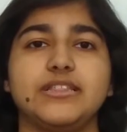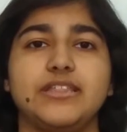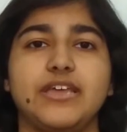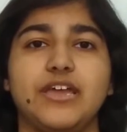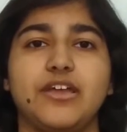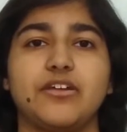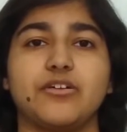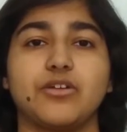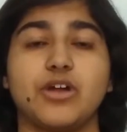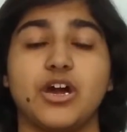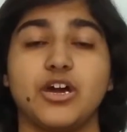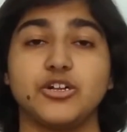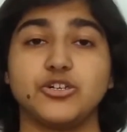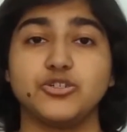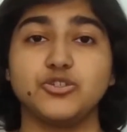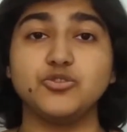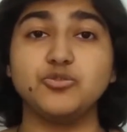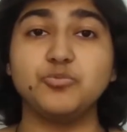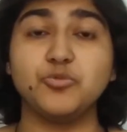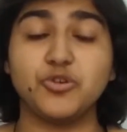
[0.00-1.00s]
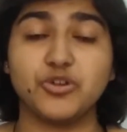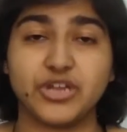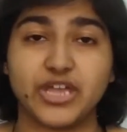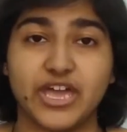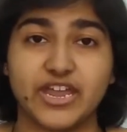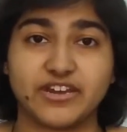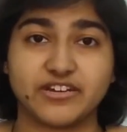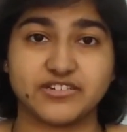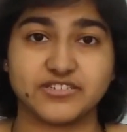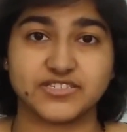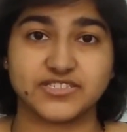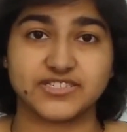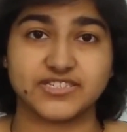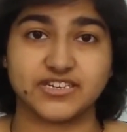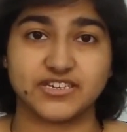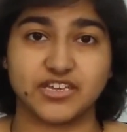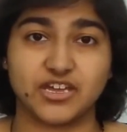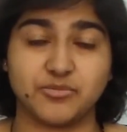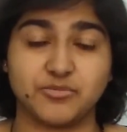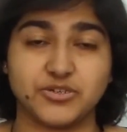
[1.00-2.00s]
there are two more characters
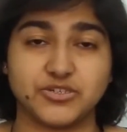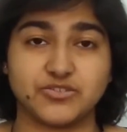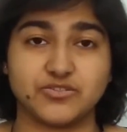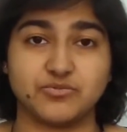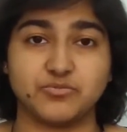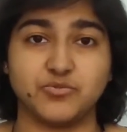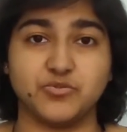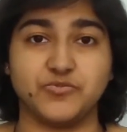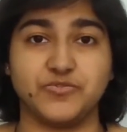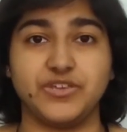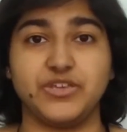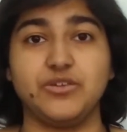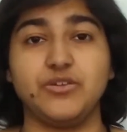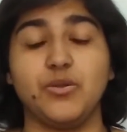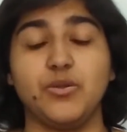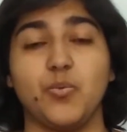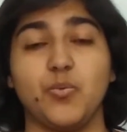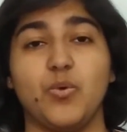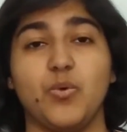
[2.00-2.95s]
that come into the movie.